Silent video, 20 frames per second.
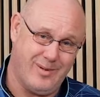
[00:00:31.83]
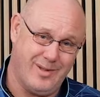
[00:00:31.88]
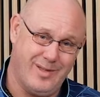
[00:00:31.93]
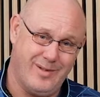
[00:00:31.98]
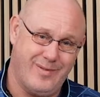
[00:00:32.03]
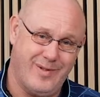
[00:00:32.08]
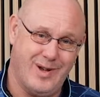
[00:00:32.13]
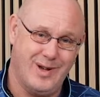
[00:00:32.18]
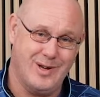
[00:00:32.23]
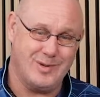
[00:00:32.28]
with the
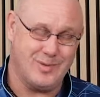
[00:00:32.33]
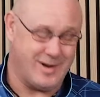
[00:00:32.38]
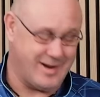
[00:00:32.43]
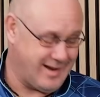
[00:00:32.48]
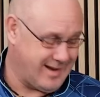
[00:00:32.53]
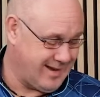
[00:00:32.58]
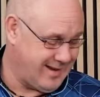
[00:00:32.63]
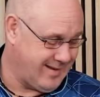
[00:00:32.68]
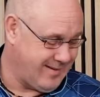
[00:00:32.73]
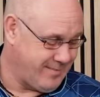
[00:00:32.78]
first
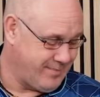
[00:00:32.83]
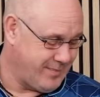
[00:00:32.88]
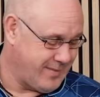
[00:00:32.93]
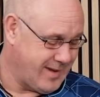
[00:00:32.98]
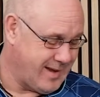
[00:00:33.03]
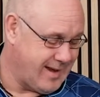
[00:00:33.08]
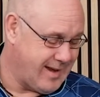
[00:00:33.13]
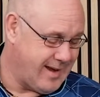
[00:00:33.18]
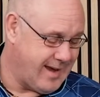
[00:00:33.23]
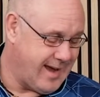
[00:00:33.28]
one.
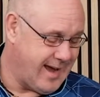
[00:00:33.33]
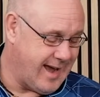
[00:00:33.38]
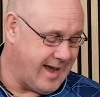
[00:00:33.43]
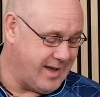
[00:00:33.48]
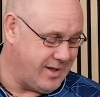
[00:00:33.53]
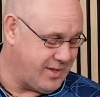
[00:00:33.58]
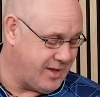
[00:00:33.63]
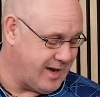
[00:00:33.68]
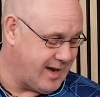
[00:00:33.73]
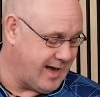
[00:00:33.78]

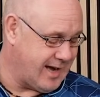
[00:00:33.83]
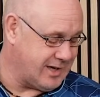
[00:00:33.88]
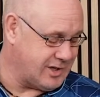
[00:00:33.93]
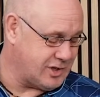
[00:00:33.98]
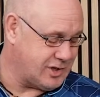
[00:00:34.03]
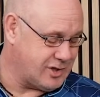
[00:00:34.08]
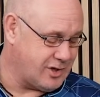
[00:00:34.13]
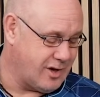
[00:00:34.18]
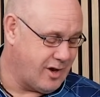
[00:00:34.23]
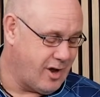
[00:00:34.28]
Ethan
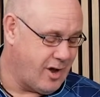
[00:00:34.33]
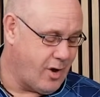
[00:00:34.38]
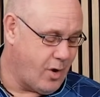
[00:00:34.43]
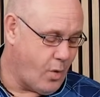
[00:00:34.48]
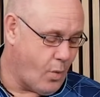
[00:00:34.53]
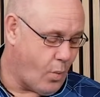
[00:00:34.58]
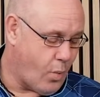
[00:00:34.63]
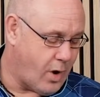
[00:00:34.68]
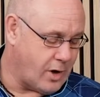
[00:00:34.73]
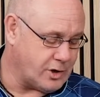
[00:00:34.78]
asks,
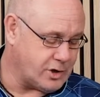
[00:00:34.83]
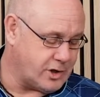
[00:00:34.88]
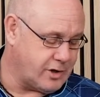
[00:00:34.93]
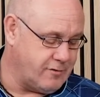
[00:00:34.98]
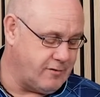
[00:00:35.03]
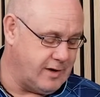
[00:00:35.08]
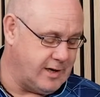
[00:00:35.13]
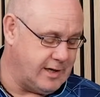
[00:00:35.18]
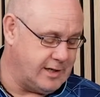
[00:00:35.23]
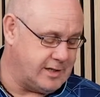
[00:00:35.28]
what's the
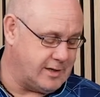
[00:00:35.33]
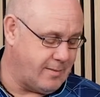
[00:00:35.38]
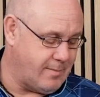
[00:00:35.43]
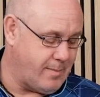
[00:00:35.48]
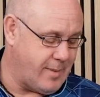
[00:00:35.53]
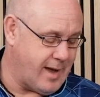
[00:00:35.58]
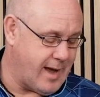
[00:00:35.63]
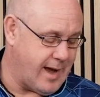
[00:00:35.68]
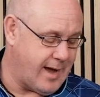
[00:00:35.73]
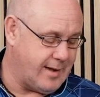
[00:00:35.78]
reason
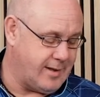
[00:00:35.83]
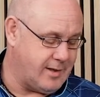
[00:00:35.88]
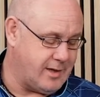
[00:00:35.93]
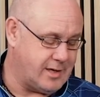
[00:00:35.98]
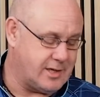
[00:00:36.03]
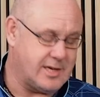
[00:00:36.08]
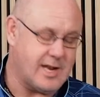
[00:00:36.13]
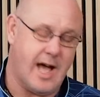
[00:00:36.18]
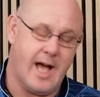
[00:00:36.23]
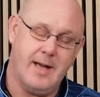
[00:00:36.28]
behind the
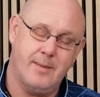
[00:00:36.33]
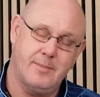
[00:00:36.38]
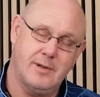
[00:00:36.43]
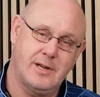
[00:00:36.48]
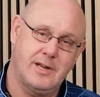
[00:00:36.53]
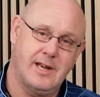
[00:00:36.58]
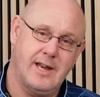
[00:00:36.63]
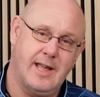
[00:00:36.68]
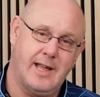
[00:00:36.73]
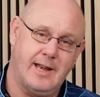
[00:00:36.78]

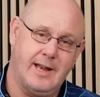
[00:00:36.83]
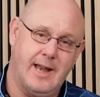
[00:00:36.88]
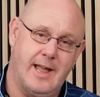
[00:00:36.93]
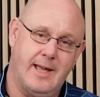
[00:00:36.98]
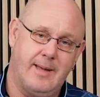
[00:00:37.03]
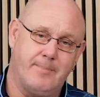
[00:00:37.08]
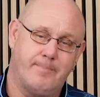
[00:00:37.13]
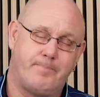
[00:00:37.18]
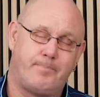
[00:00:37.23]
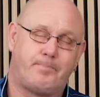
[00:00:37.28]
Diamond
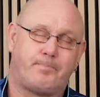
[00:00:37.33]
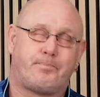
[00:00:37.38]
nickname?